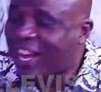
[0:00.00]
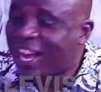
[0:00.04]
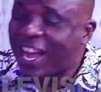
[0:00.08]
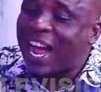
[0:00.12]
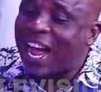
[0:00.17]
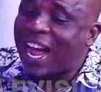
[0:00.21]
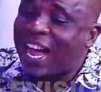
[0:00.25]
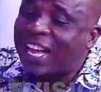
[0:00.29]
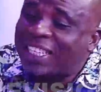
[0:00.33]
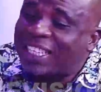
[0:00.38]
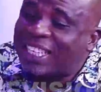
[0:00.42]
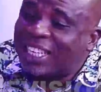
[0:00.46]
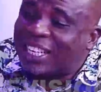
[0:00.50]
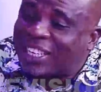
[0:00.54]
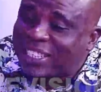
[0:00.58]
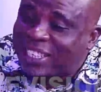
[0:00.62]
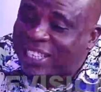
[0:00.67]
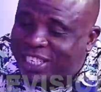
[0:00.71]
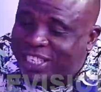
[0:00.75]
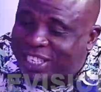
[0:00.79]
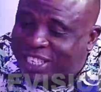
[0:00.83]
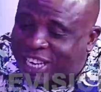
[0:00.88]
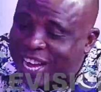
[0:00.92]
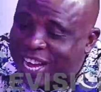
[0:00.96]
And
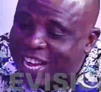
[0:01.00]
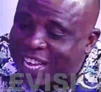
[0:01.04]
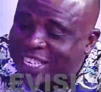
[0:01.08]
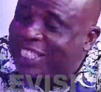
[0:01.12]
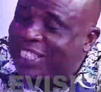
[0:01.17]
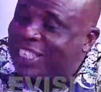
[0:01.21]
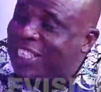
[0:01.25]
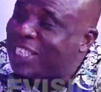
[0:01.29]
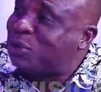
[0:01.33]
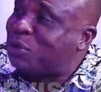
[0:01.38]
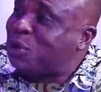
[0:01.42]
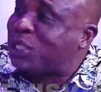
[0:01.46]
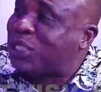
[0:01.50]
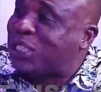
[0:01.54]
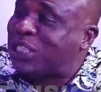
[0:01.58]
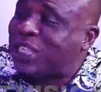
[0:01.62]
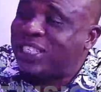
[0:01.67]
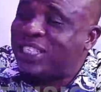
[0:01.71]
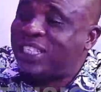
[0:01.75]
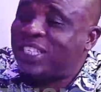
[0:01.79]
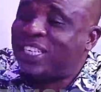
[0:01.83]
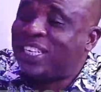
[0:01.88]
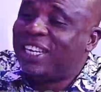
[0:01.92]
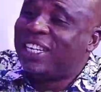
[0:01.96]
the case is
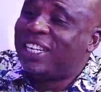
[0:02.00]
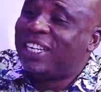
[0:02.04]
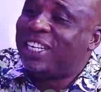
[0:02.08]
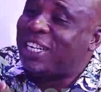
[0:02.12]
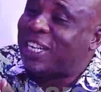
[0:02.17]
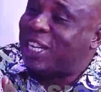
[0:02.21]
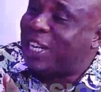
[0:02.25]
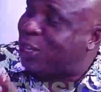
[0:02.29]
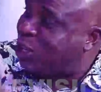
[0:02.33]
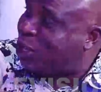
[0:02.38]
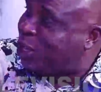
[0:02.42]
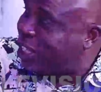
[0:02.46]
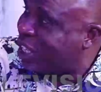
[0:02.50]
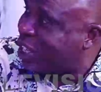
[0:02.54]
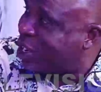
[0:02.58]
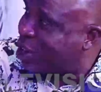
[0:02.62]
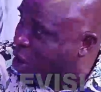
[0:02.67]
within the